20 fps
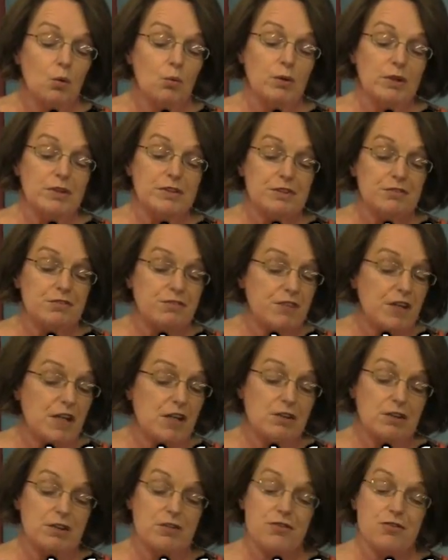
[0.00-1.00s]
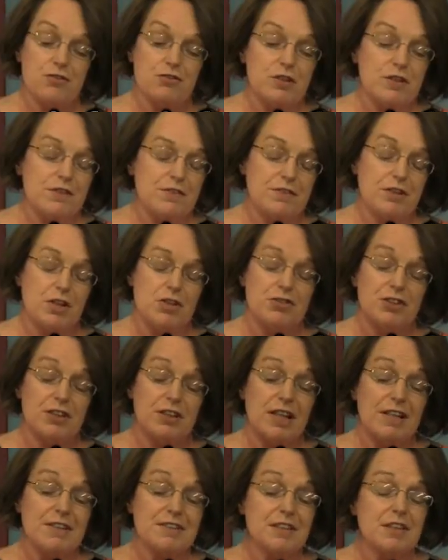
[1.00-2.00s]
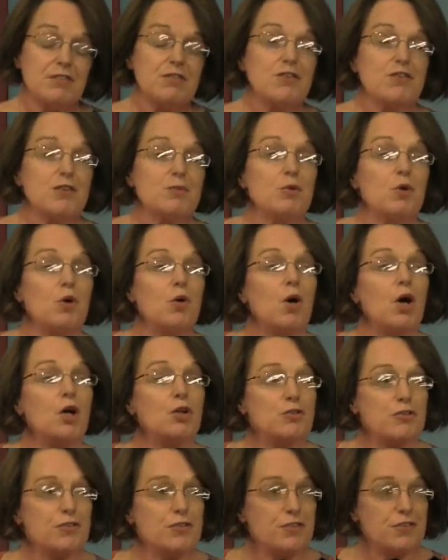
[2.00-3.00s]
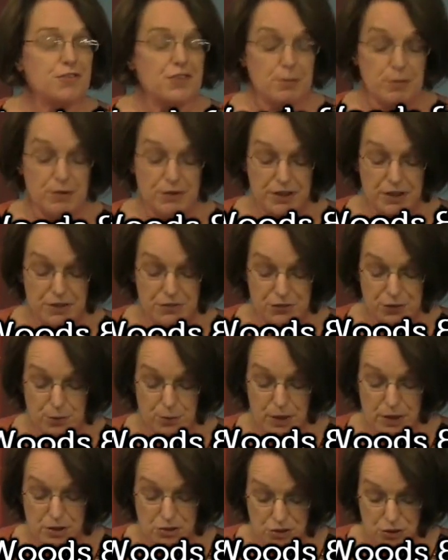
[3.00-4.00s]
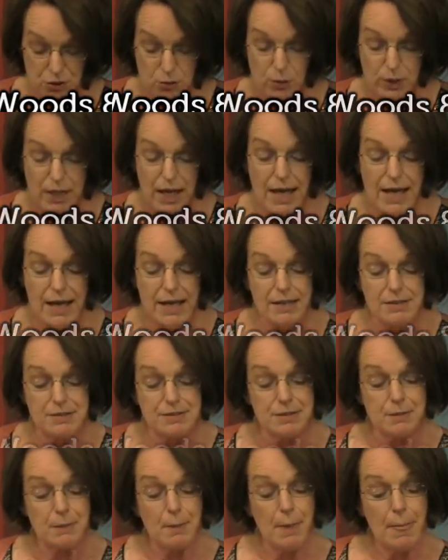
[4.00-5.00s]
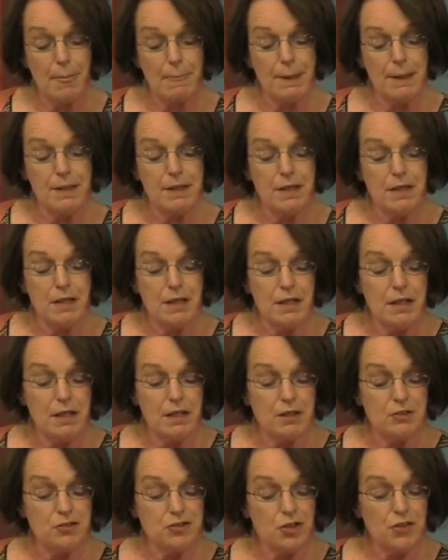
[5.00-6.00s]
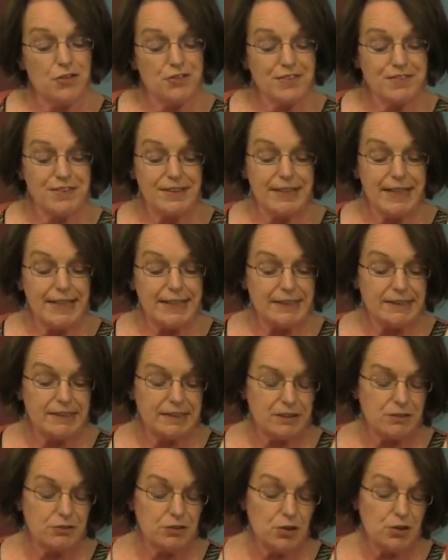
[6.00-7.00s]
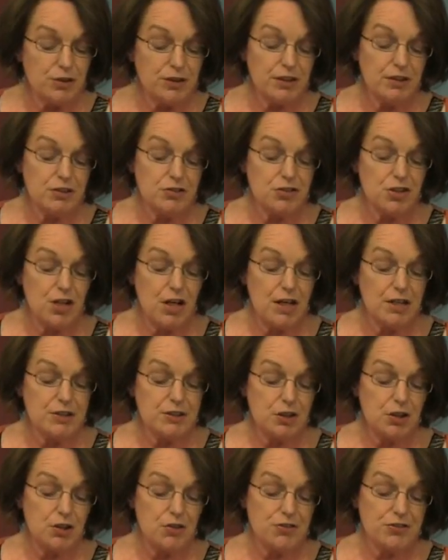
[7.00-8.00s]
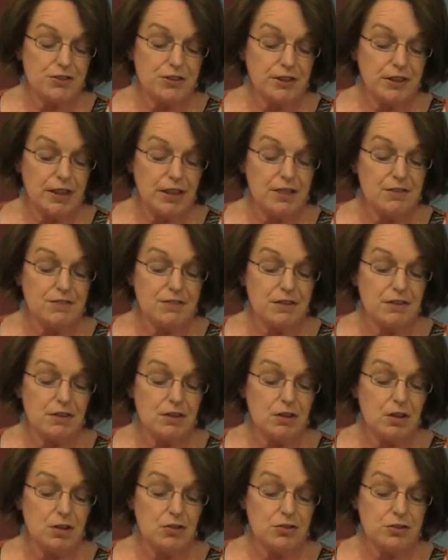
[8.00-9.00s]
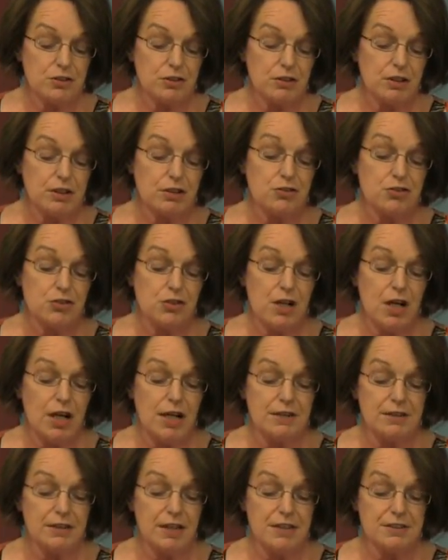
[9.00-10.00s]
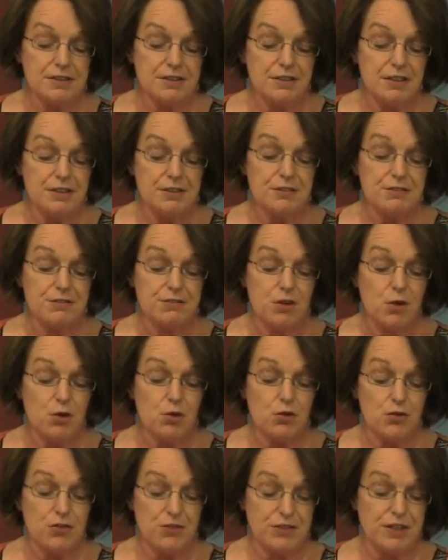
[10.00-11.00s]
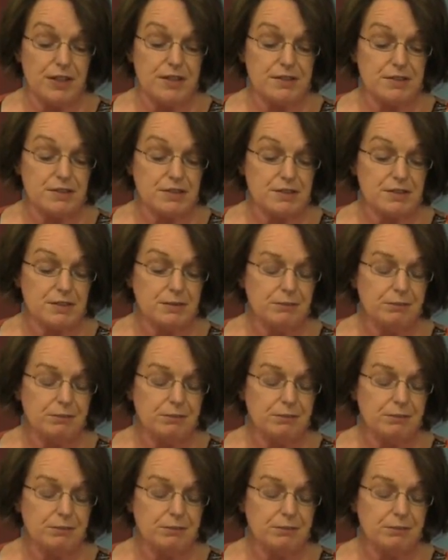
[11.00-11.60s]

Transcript: We did various research. I'd like to give you some quotes of some of the information we had. A Justice Lately, ruling on a child custody case in London in July nineteen eighty-four, stated,